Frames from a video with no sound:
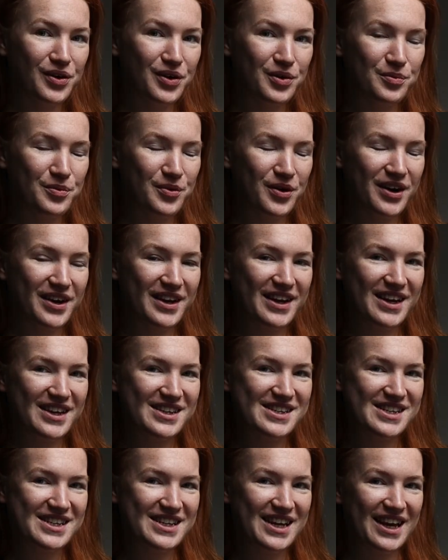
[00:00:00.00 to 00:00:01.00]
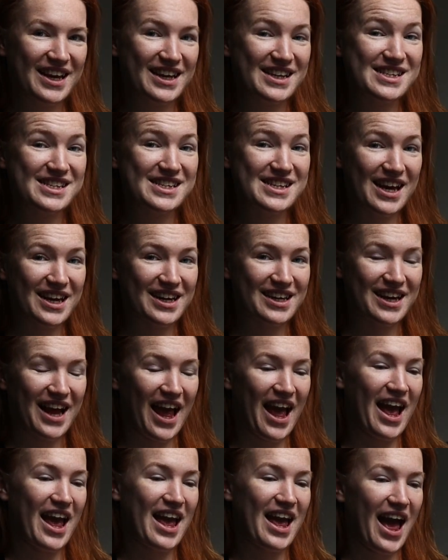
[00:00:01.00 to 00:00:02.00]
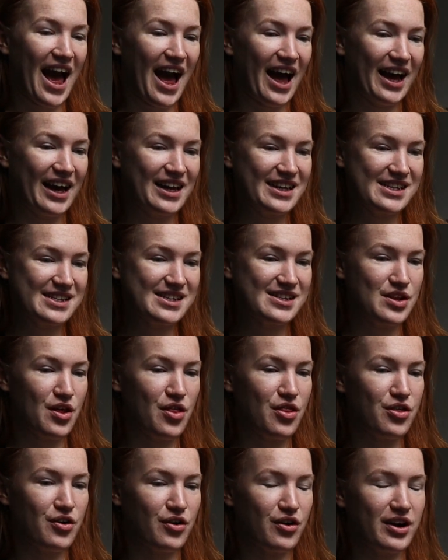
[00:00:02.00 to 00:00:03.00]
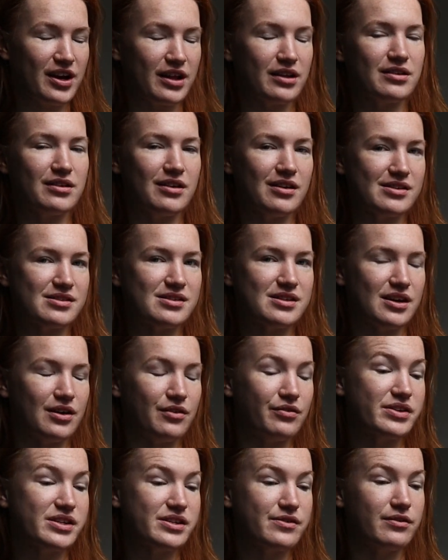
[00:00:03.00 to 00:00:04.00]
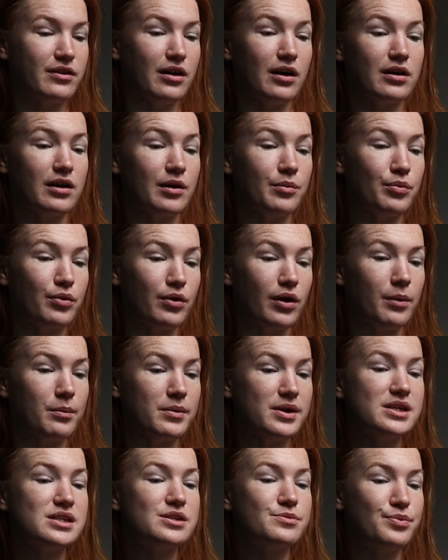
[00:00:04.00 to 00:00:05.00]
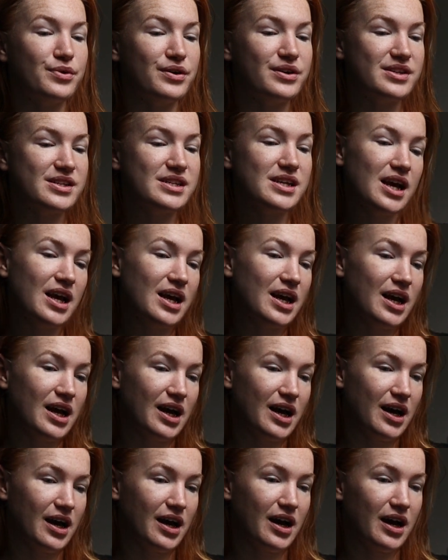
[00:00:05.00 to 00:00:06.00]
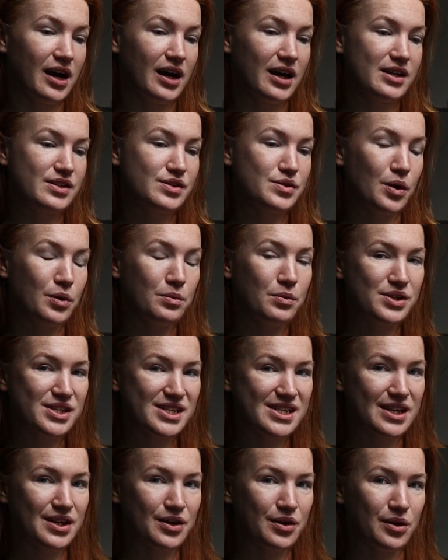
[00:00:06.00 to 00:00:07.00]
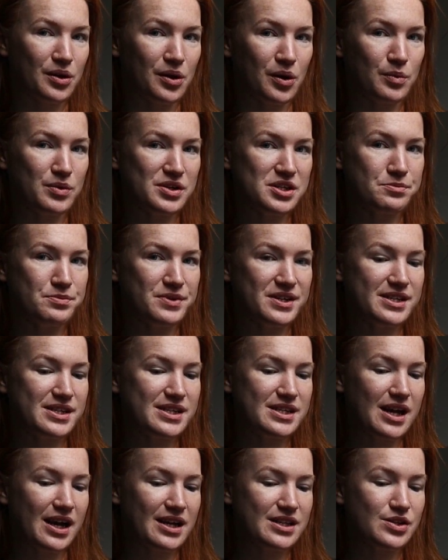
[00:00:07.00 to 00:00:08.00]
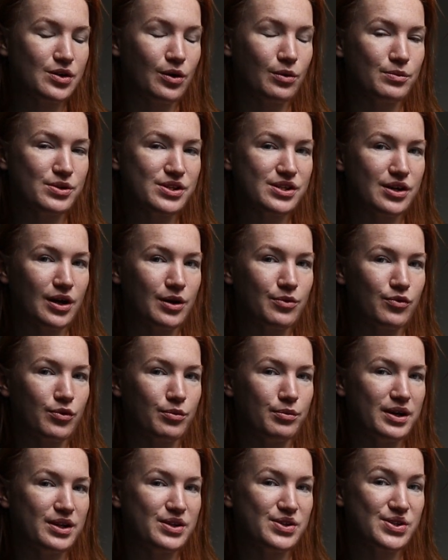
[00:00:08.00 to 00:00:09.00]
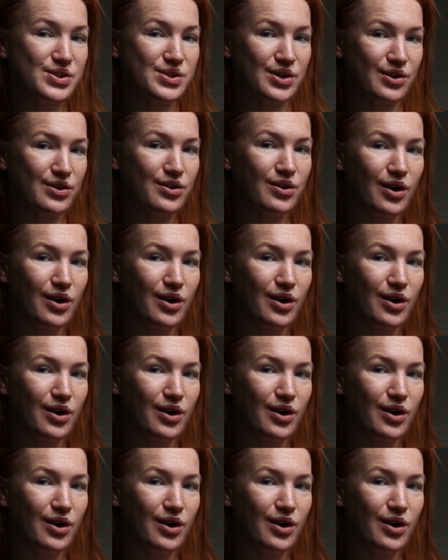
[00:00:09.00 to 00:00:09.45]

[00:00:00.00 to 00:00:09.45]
Good morning. Today it's Saturday and it's the third and last day of this vlog, I promise. But it's almost 10 o'clock, which means it's almost time for me to start